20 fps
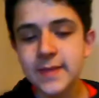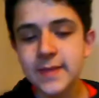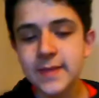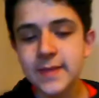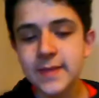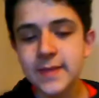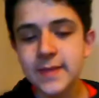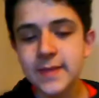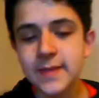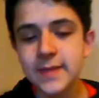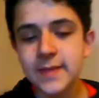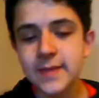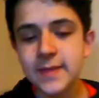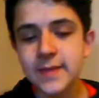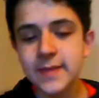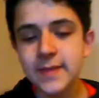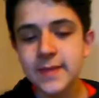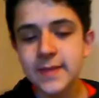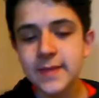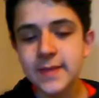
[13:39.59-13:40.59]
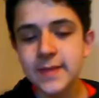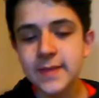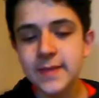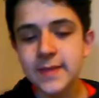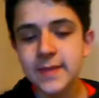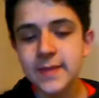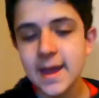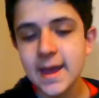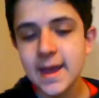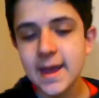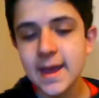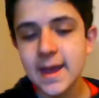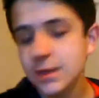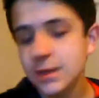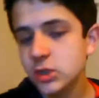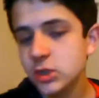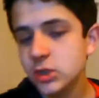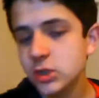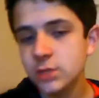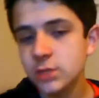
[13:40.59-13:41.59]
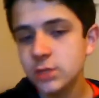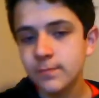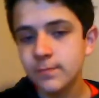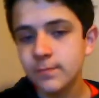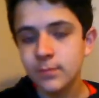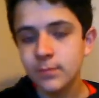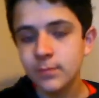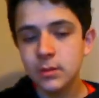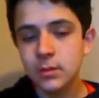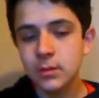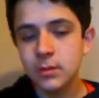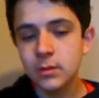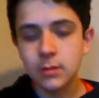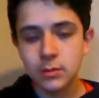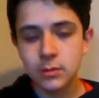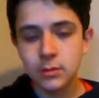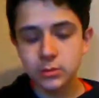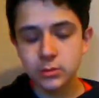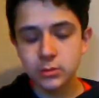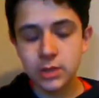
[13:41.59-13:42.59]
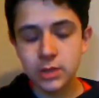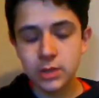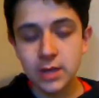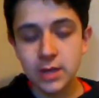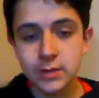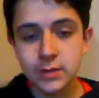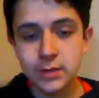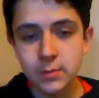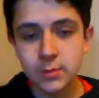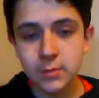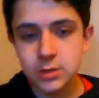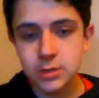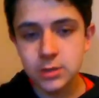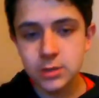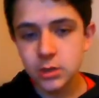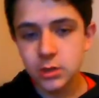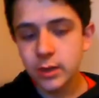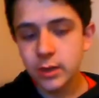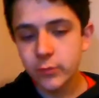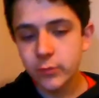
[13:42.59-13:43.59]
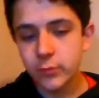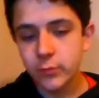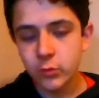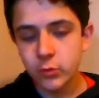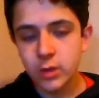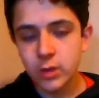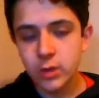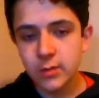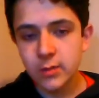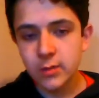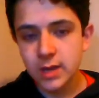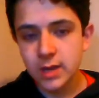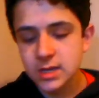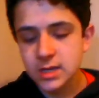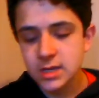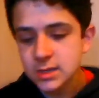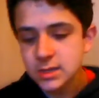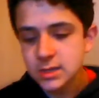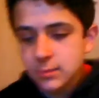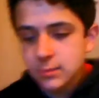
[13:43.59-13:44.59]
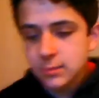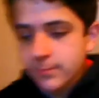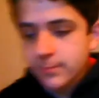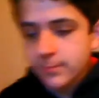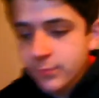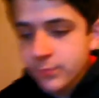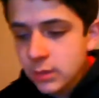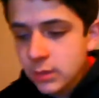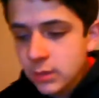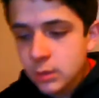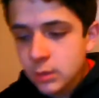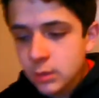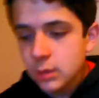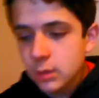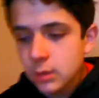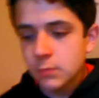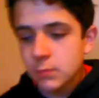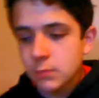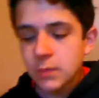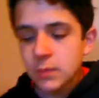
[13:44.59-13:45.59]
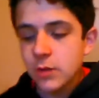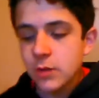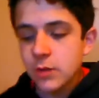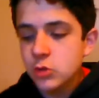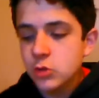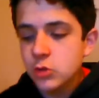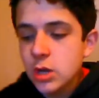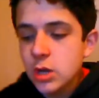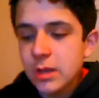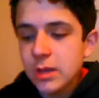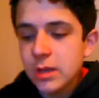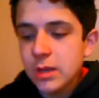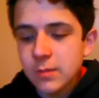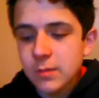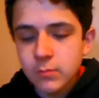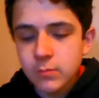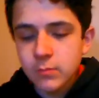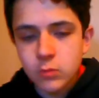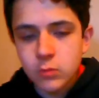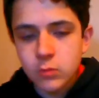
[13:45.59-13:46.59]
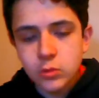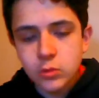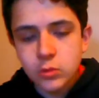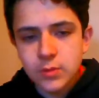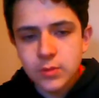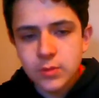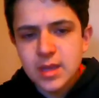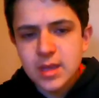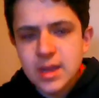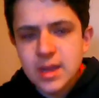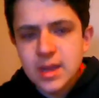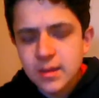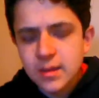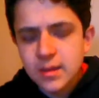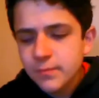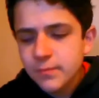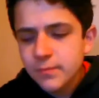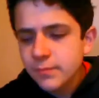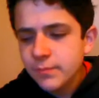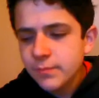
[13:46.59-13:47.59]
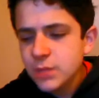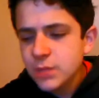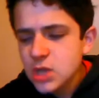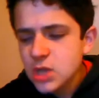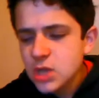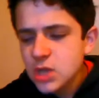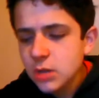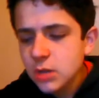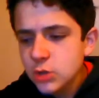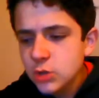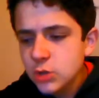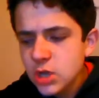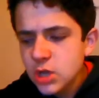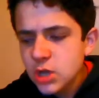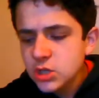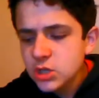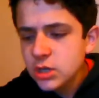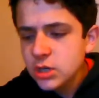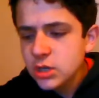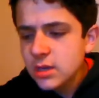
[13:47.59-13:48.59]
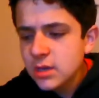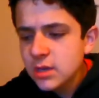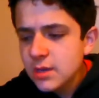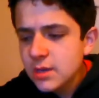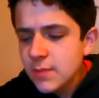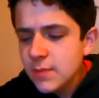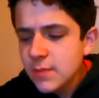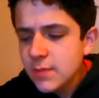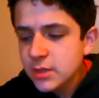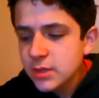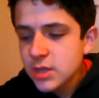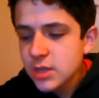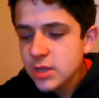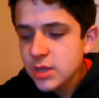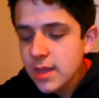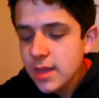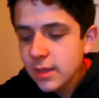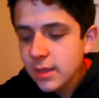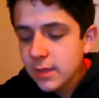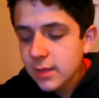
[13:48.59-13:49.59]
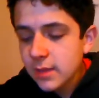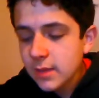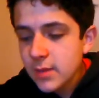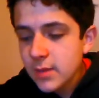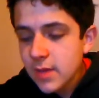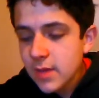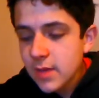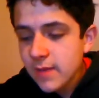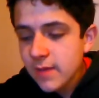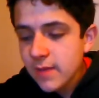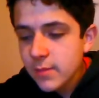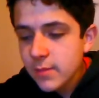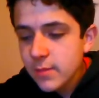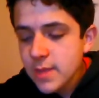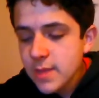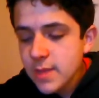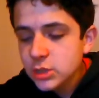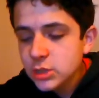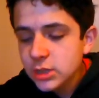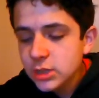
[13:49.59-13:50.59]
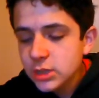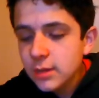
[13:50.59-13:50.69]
Okay guys, sorry about that. There's something else I want to show you guys real quick because, I know like, towards the beginning of the channel, Josh mentioned that, like, it'd be okay if we mentioned